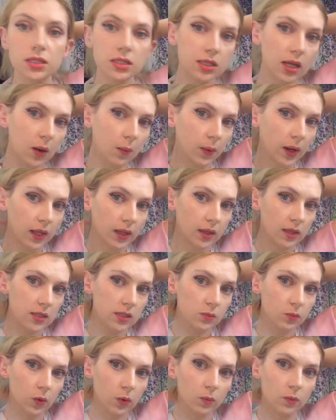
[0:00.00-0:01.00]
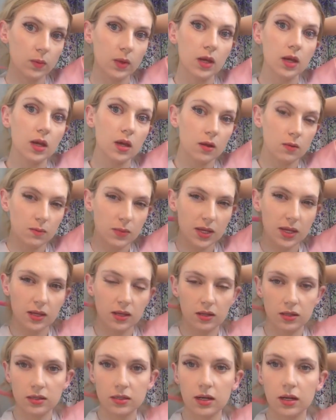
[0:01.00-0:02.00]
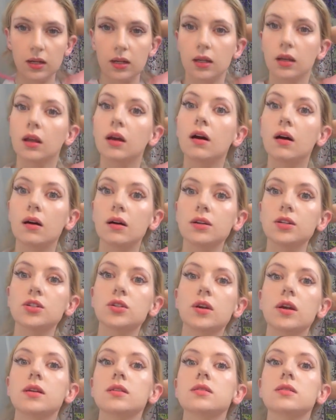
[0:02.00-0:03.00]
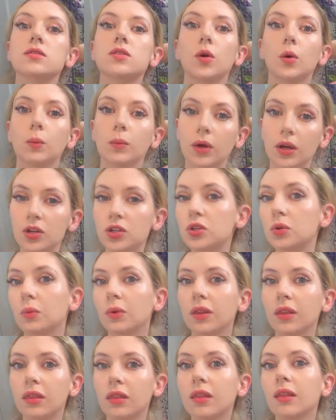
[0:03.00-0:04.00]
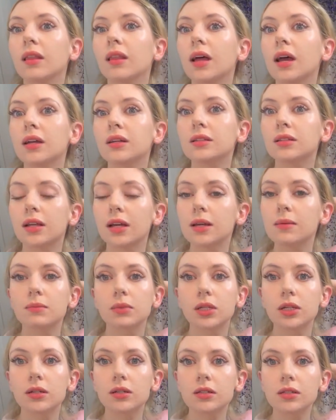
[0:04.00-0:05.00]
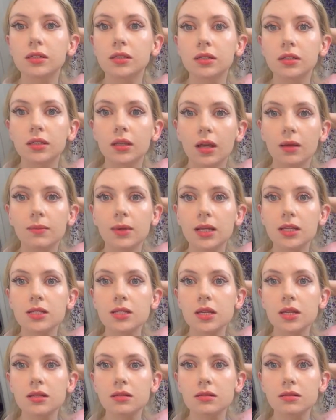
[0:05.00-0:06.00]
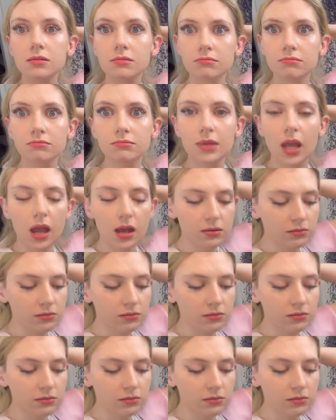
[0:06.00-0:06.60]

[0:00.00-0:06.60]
That way this won't be standing in contrast so much with the light blonde. That makes sense. Yeah.